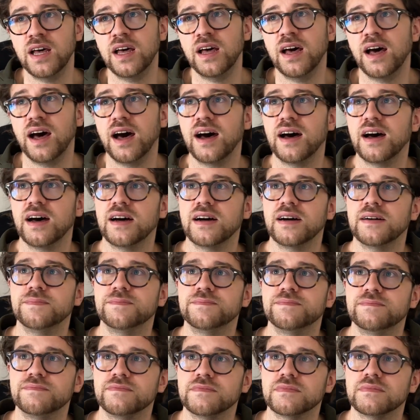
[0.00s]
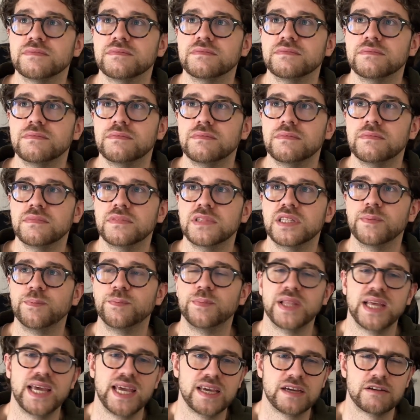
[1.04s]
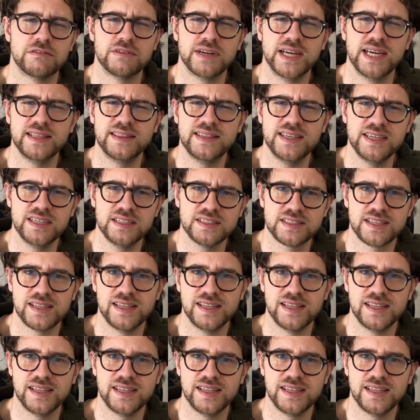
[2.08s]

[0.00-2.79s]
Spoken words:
the player ratings